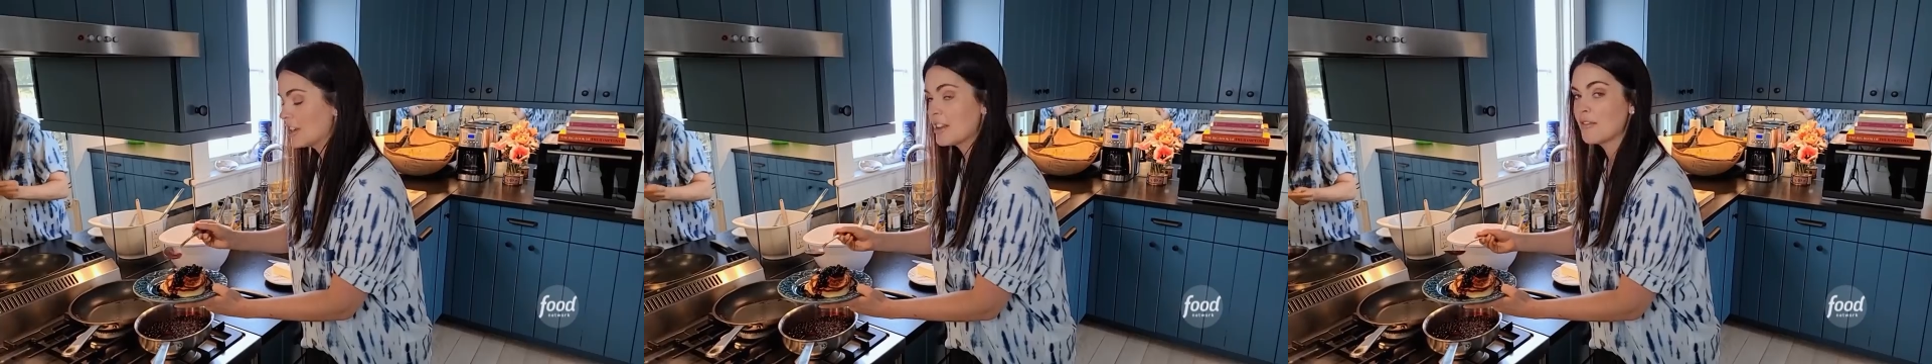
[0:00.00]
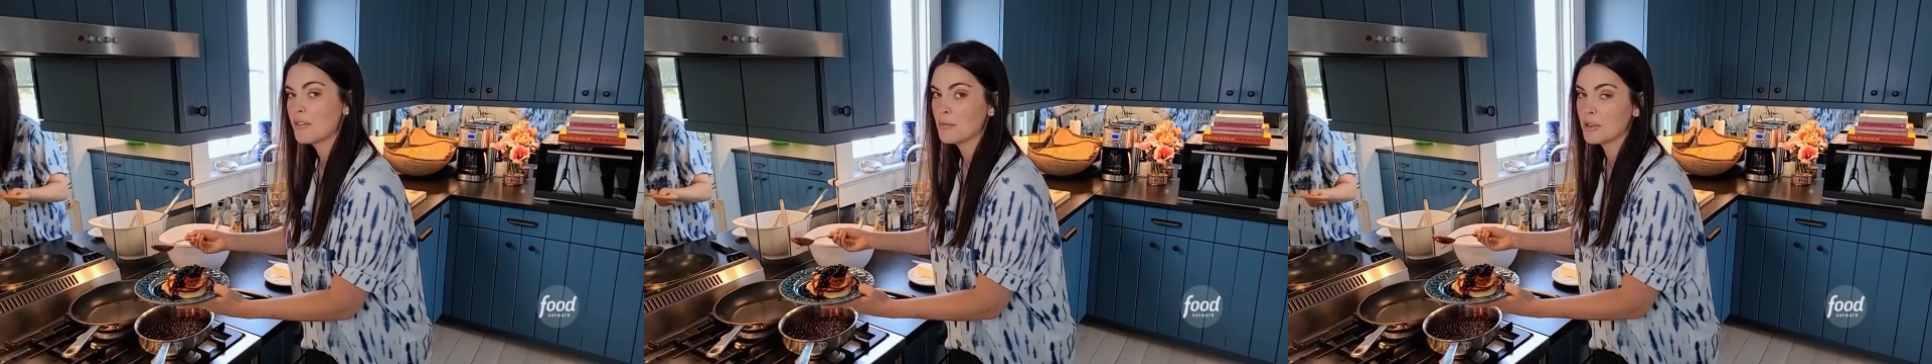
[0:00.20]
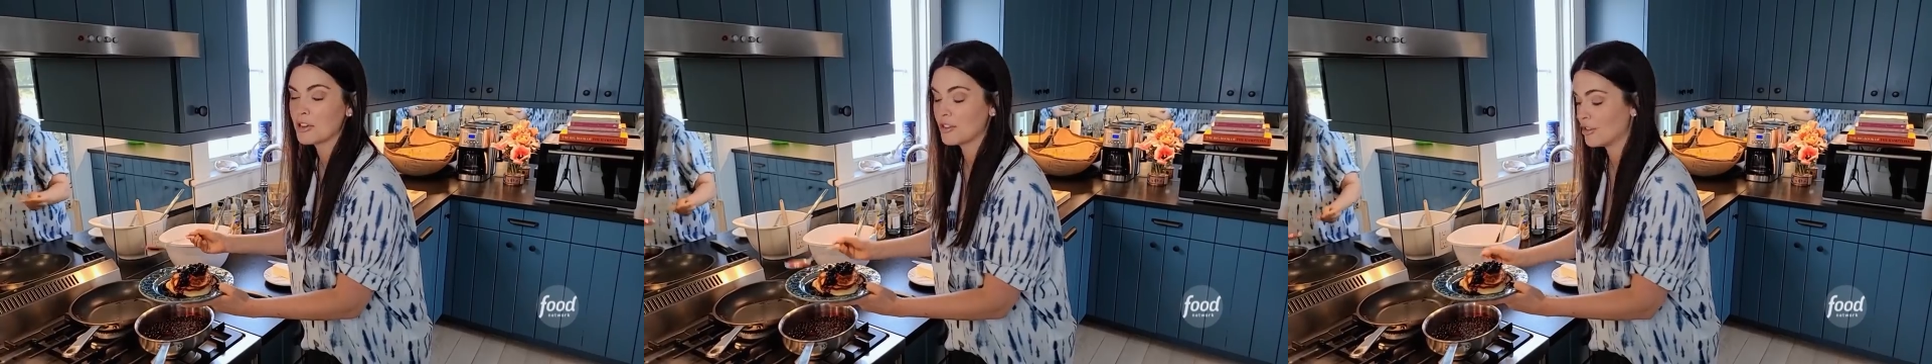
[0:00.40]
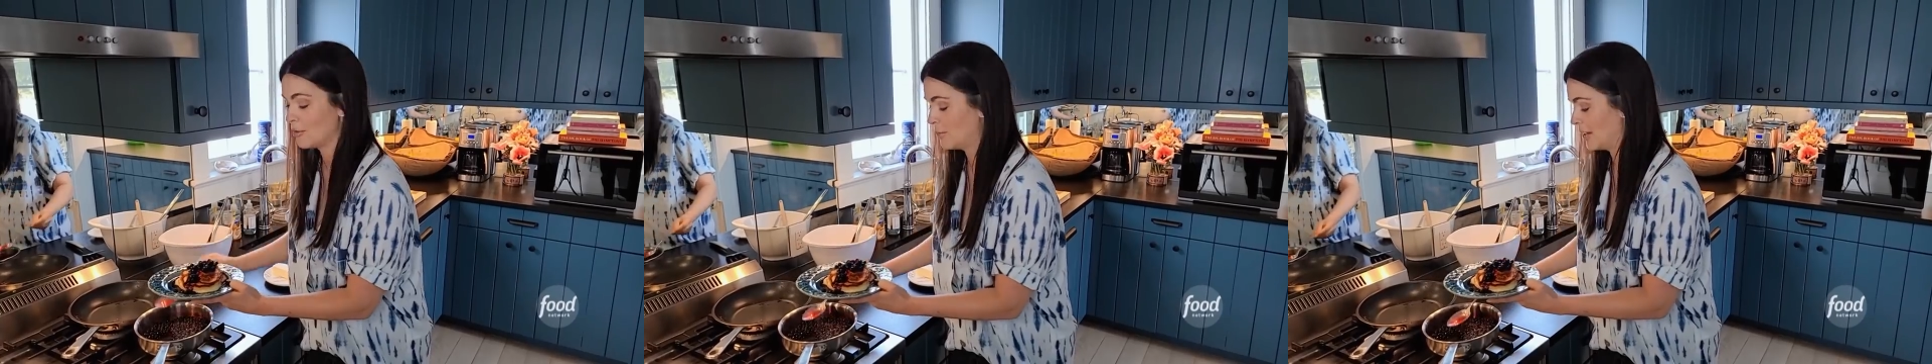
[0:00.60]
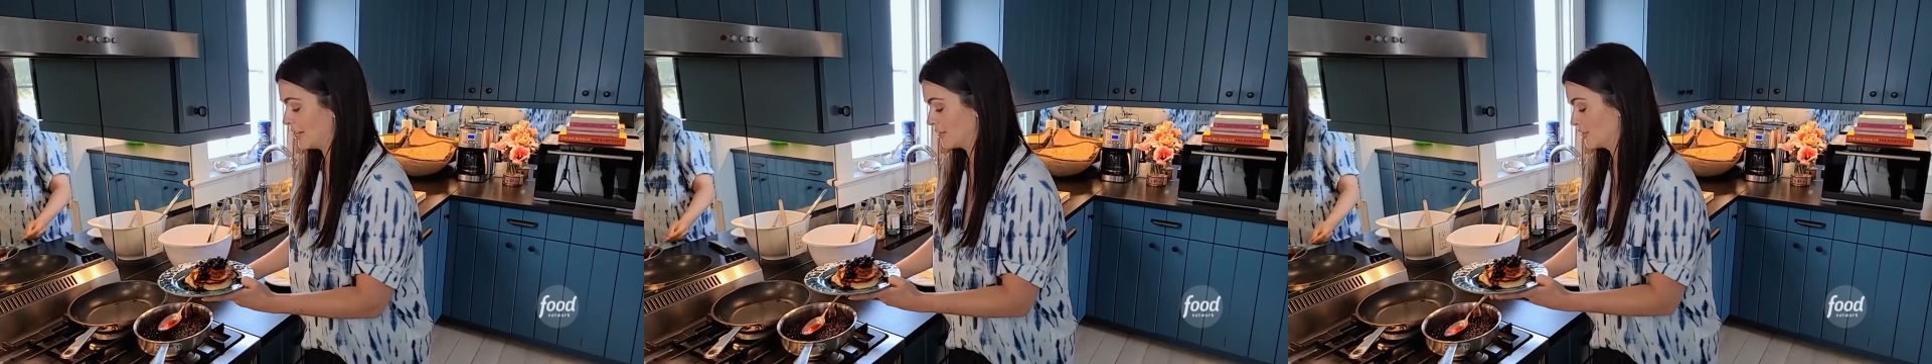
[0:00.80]
You could even put a
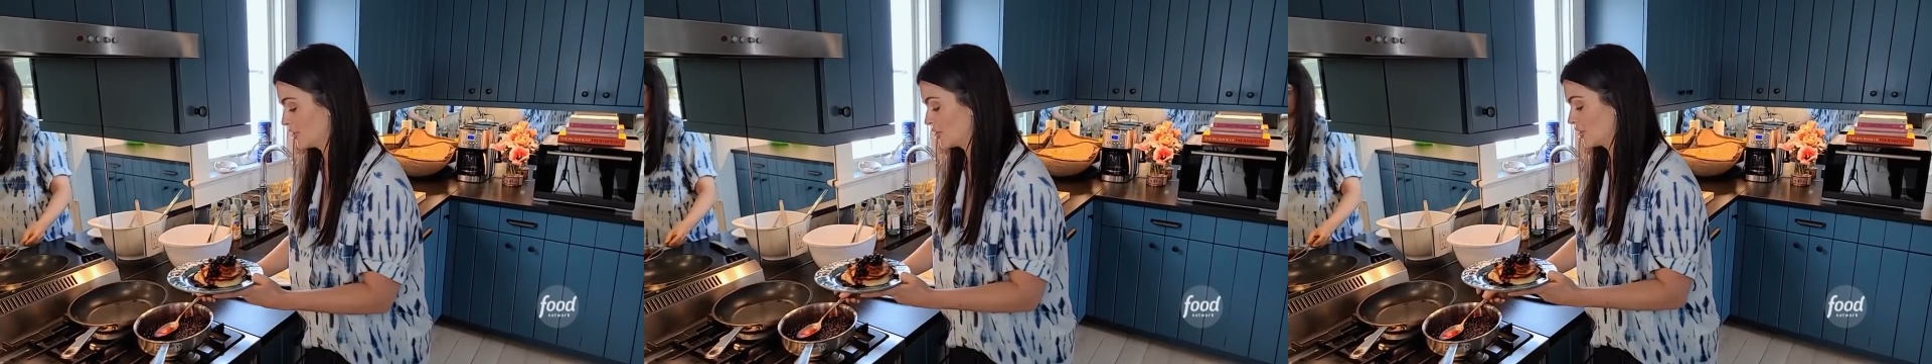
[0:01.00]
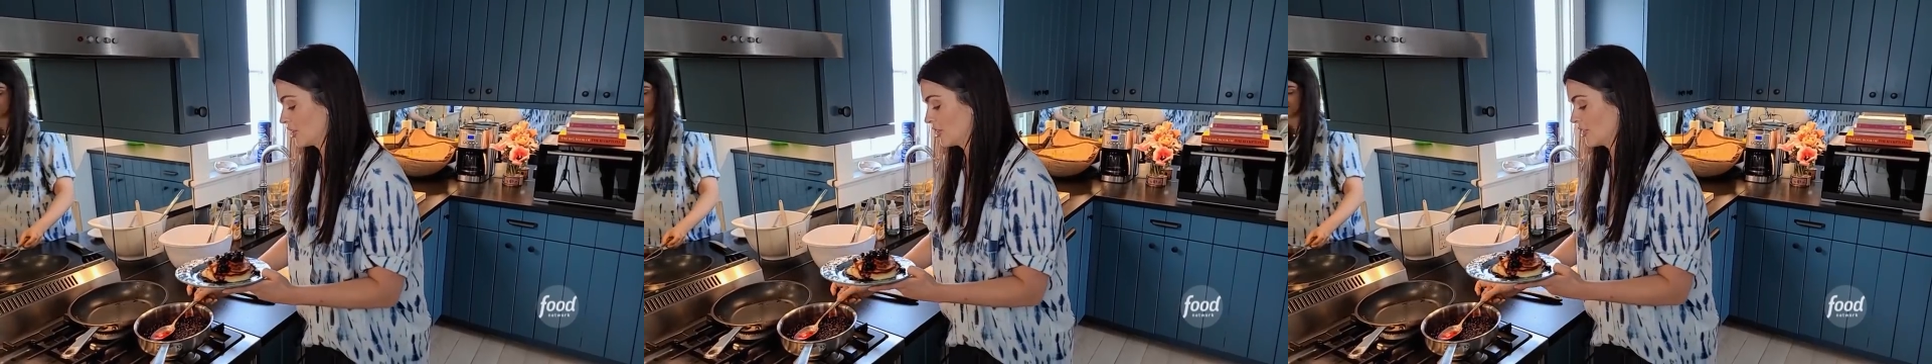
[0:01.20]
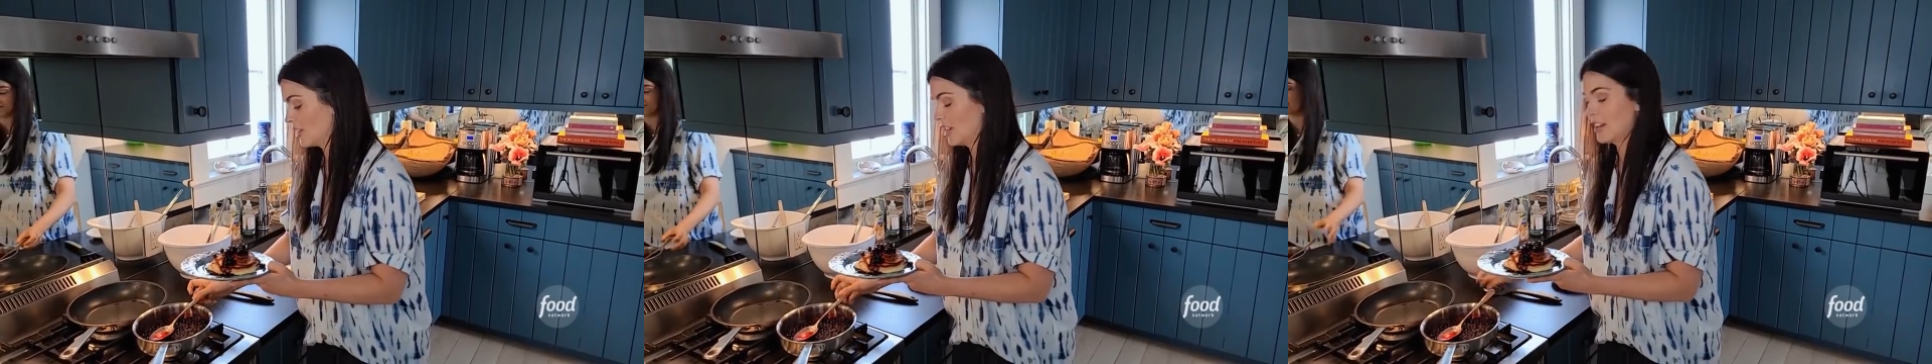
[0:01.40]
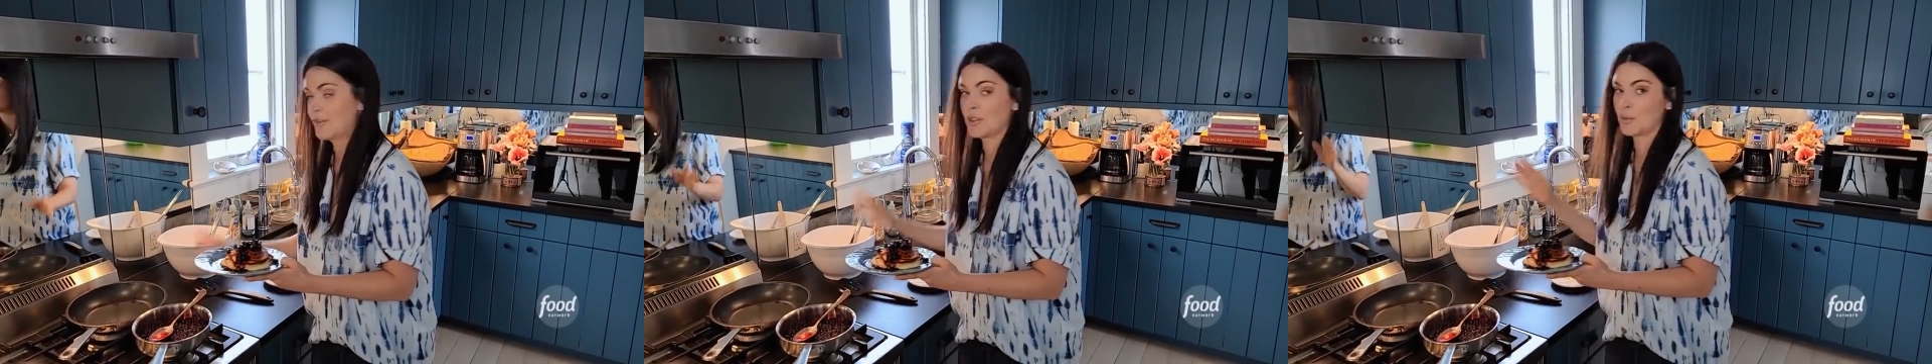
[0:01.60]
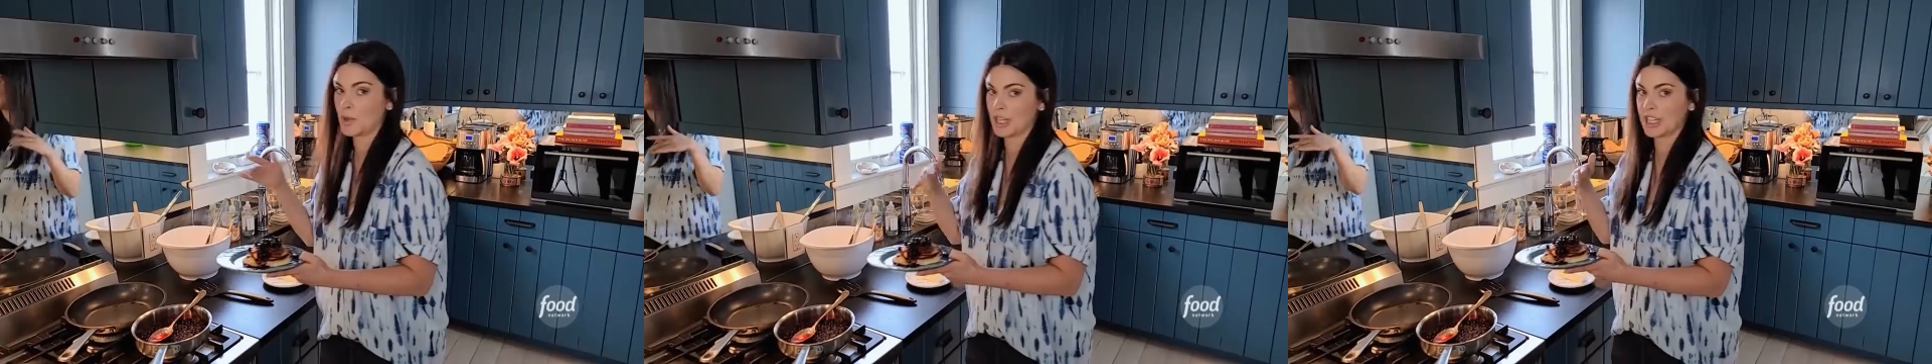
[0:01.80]
little powdered sugar on
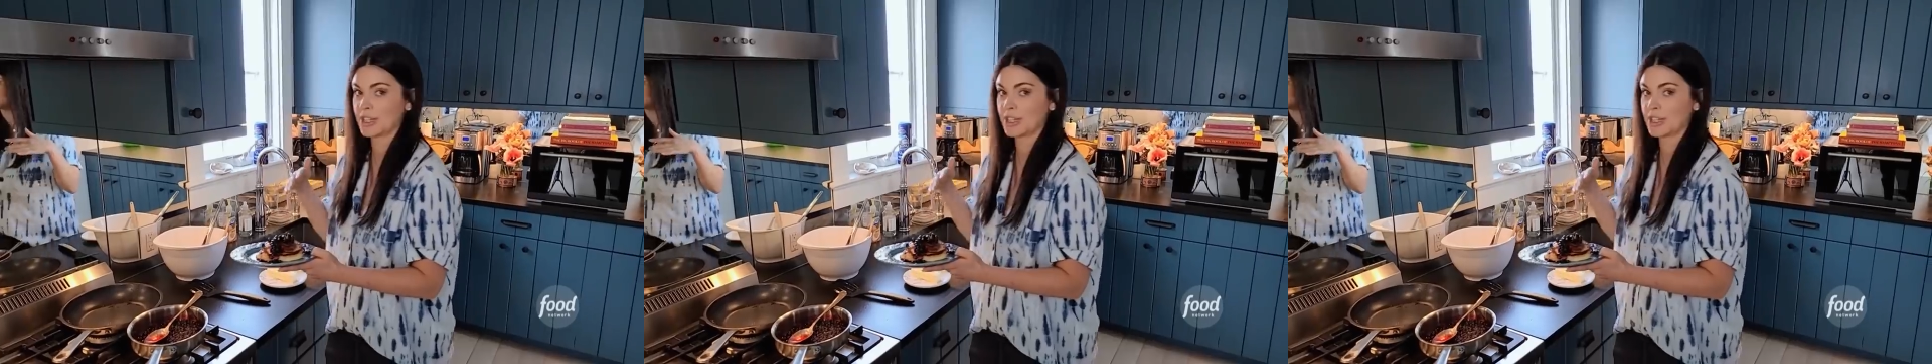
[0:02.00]
if you